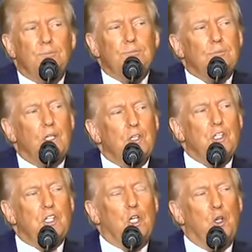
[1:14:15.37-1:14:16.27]
She's
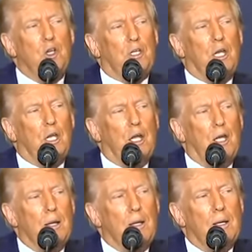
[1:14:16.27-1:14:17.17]
a
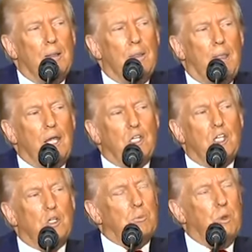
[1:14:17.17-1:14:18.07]
lunatic. And
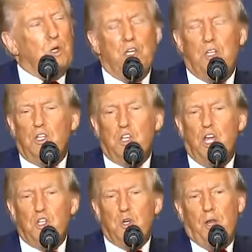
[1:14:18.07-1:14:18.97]
she's pushing the
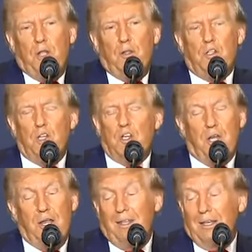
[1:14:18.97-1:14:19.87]
judge around. The judge,
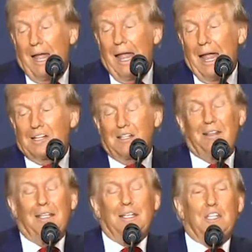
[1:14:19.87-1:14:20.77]
I actually
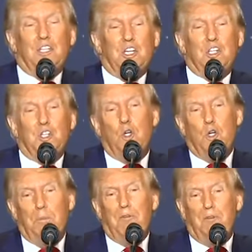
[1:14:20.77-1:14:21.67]
think the judge could
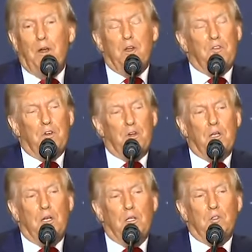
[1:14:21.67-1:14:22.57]
be fair. He's very
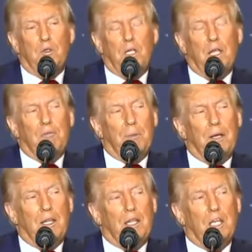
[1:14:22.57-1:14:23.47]
ultra-left, but I
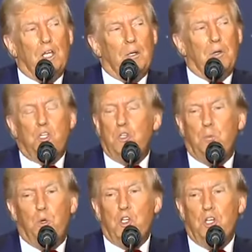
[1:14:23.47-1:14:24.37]
think he could. But she's
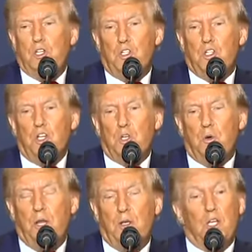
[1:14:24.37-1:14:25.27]
pushing the judge
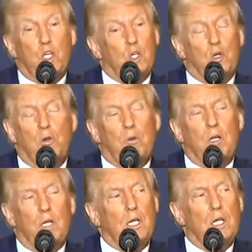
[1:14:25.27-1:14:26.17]
around into doing
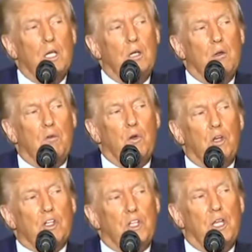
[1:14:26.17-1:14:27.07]
really
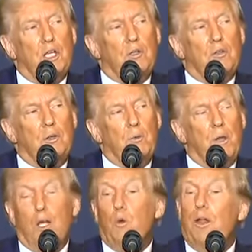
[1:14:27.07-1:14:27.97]
foolish things. And we
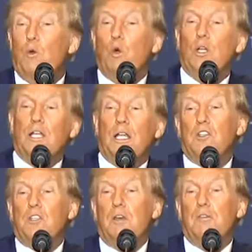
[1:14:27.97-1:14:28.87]
had a great ruling
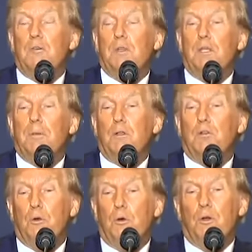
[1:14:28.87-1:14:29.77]
yesterday from the appeals
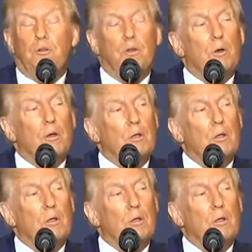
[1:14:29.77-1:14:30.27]
courts and all.